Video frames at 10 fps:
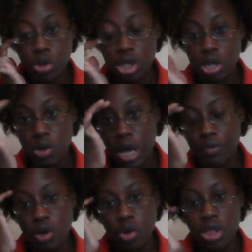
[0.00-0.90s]
we still
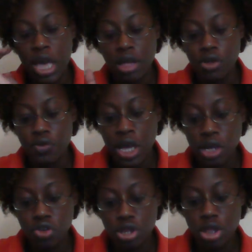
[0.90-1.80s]
have those active
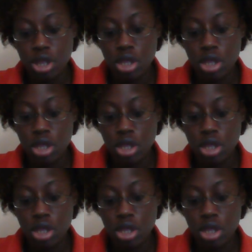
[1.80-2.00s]
agents,